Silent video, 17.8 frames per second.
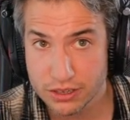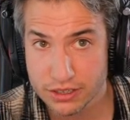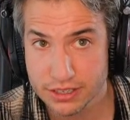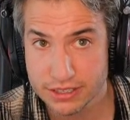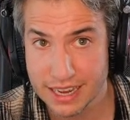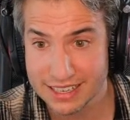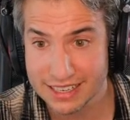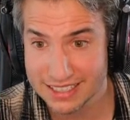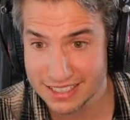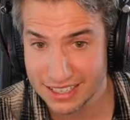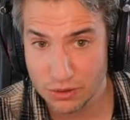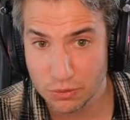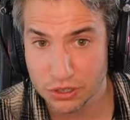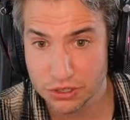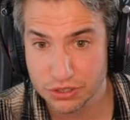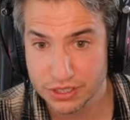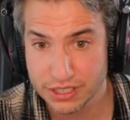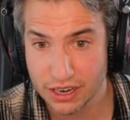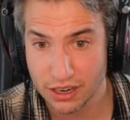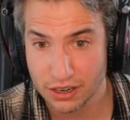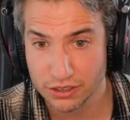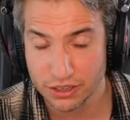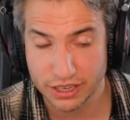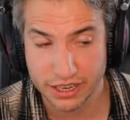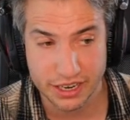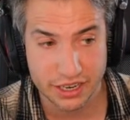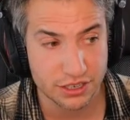because I still want to see all
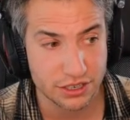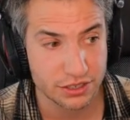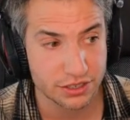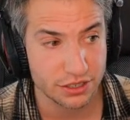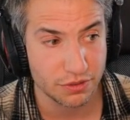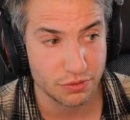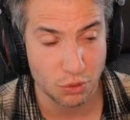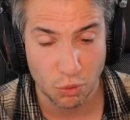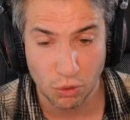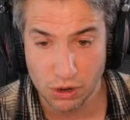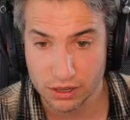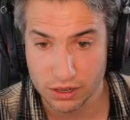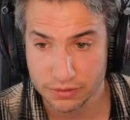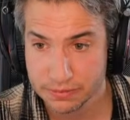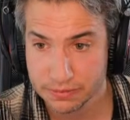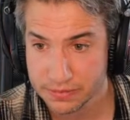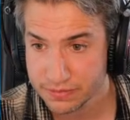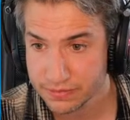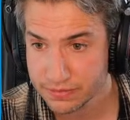the layers of the wall.